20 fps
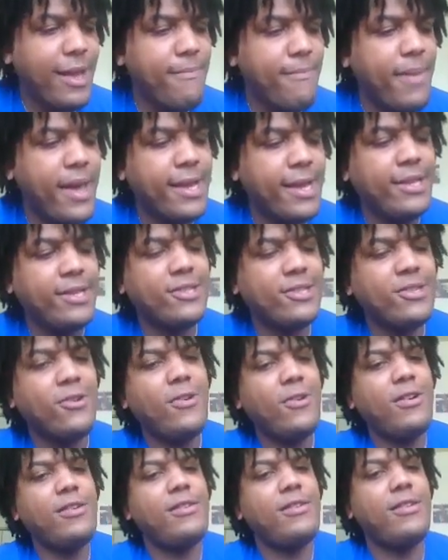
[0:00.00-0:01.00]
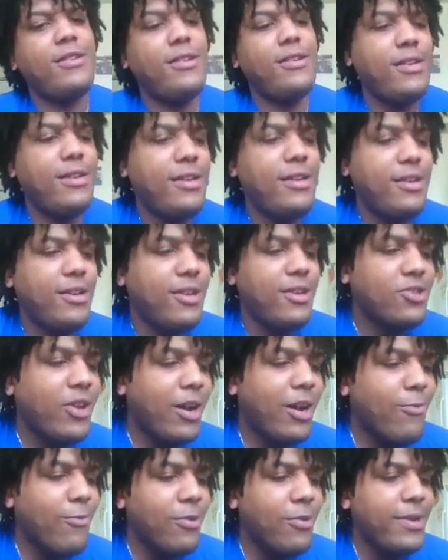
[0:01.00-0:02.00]
Becky's gone. So
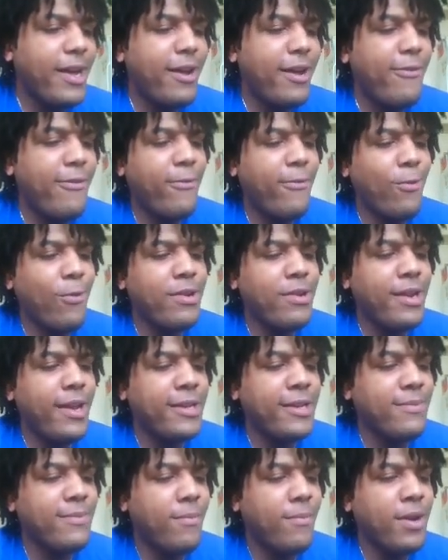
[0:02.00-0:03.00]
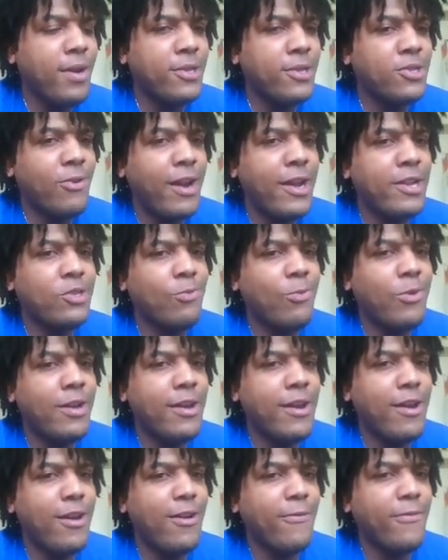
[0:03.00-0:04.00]
I wrote down four names, but I'm going to scratch
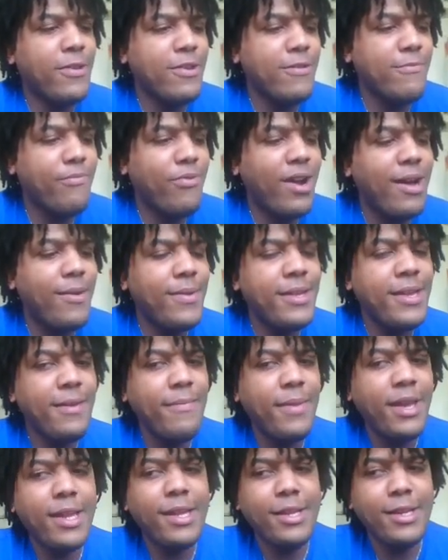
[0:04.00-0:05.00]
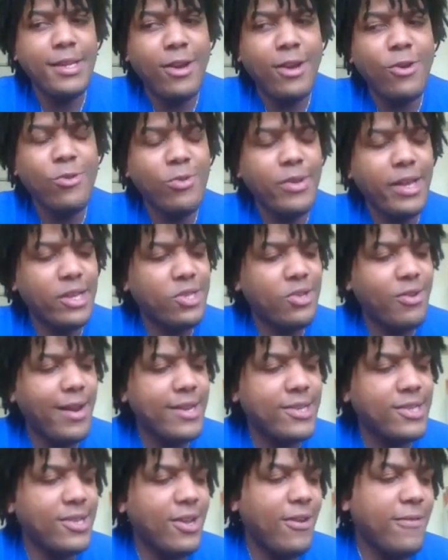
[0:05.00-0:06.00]
one off. And you probably immediately know who gets
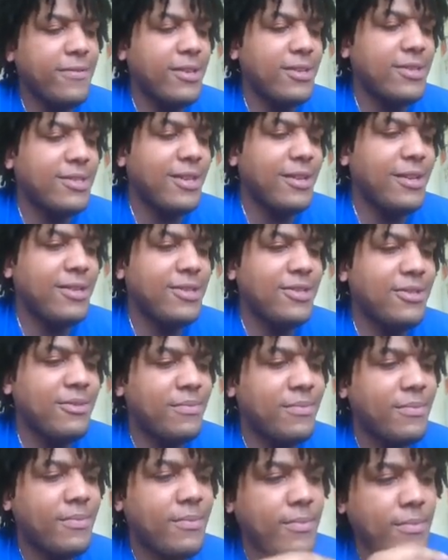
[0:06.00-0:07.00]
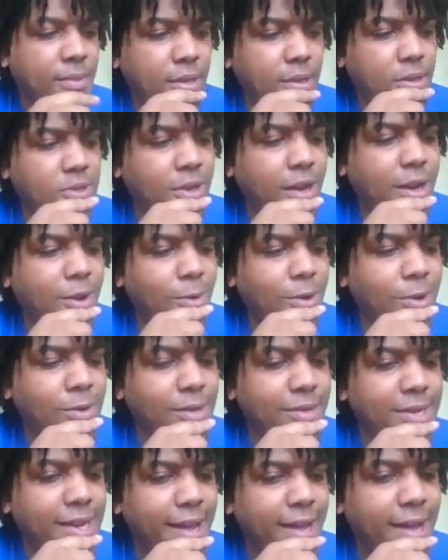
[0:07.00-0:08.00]
scratched off this list. So I
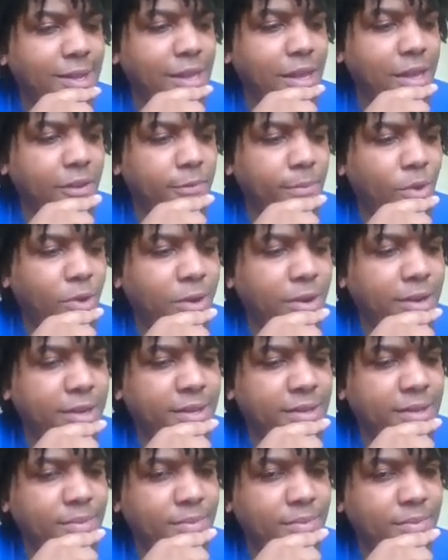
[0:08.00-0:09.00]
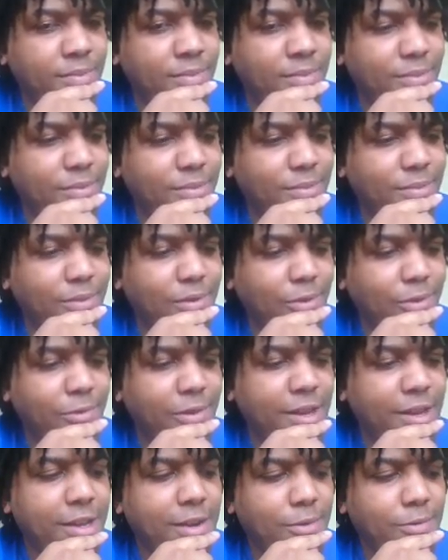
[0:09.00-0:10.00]
wrote down Liv Morgan,
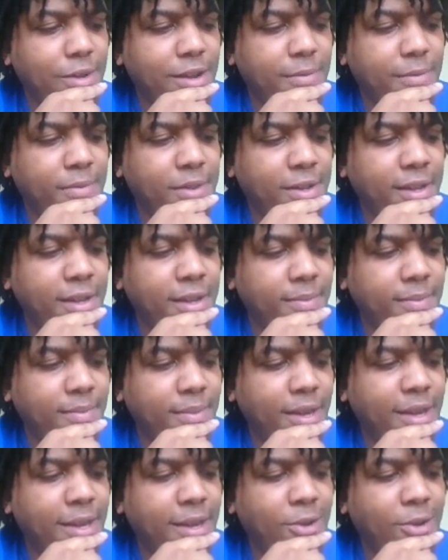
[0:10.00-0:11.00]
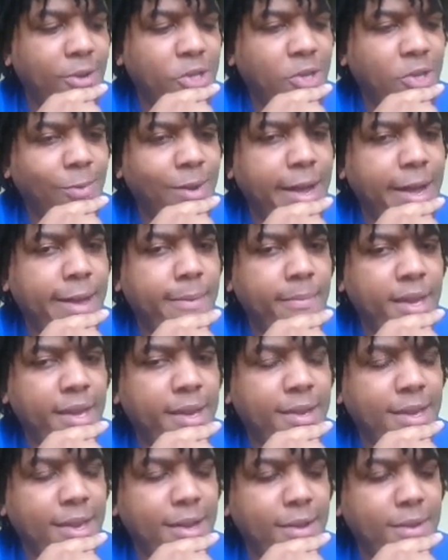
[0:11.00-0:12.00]
Rhea Ripley, Io Shirai, and Mia
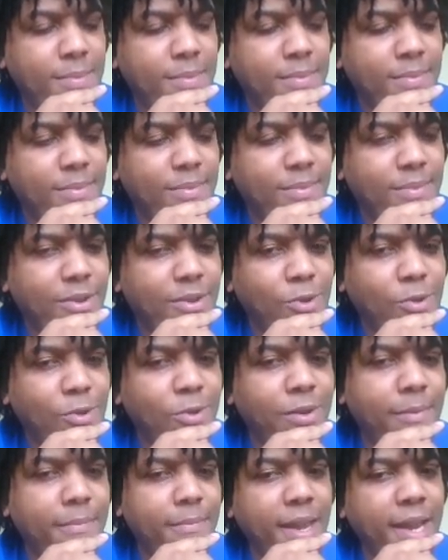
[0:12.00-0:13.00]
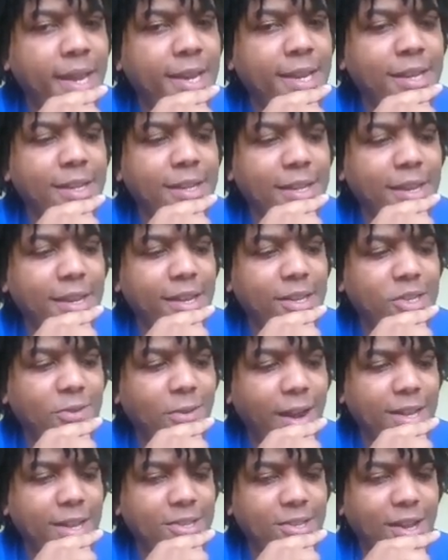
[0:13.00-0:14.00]
Yim. Who immediately gets
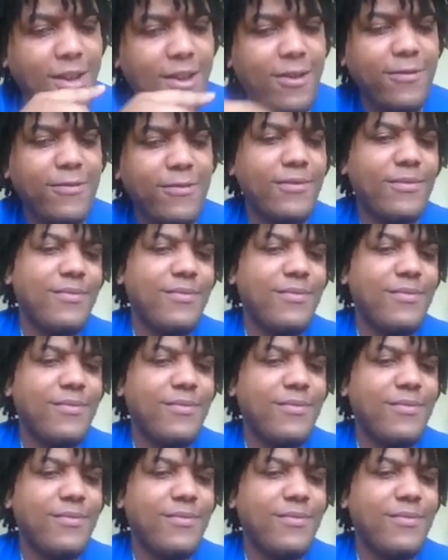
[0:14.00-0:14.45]
scratched off?